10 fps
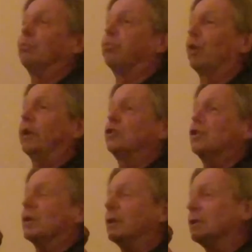
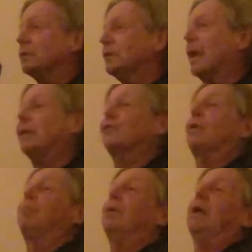bridge, takes
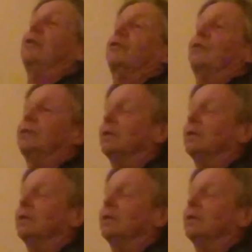a piss,